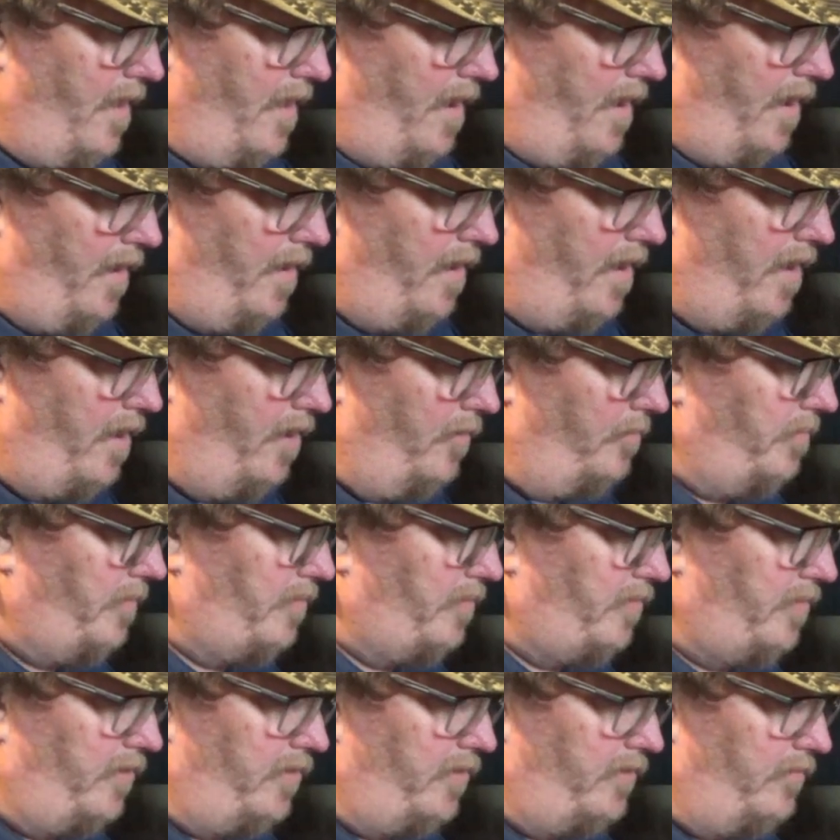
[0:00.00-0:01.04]
and help us
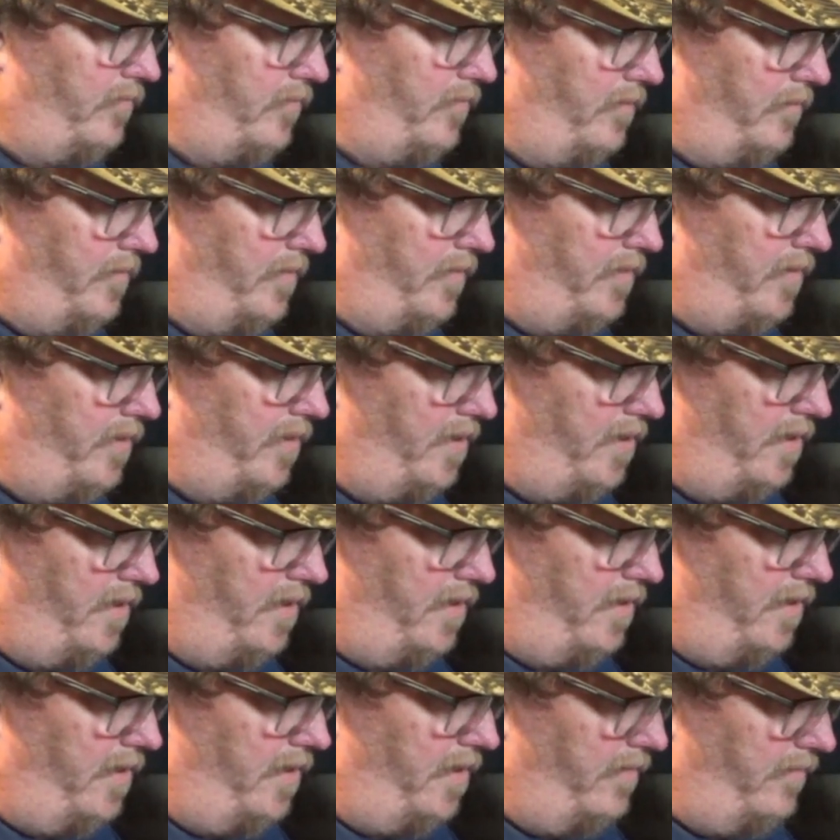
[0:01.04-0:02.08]
do what we're trying
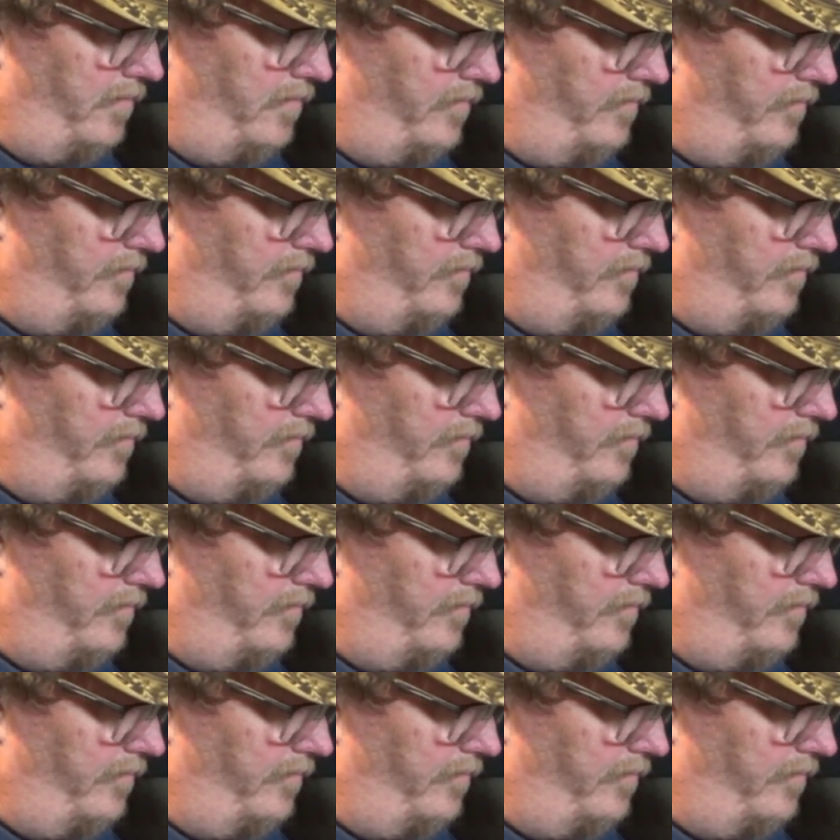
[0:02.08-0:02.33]
to do.